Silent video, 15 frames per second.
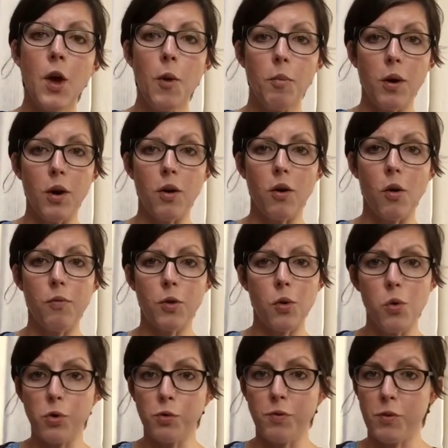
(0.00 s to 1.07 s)
but of
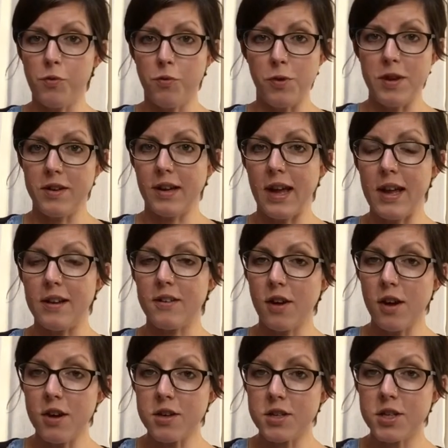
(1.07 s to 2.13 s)
course feel free to get in
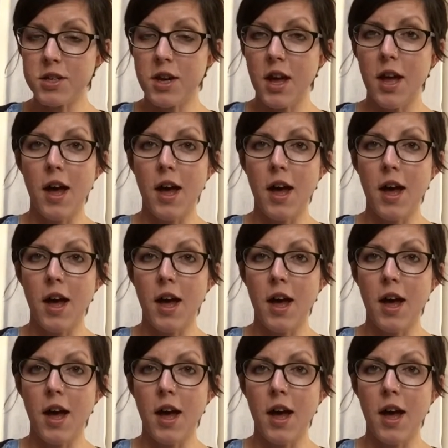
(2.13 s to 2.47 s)
touch.